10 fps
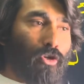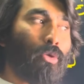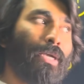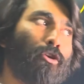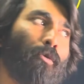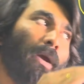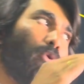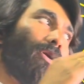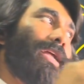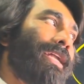So you need to pay
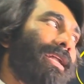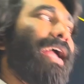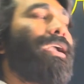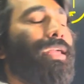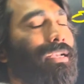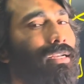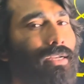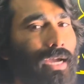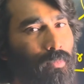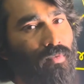only 90 at the
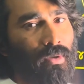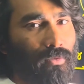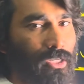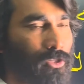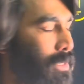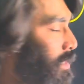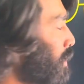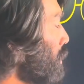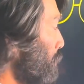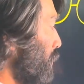time of investment,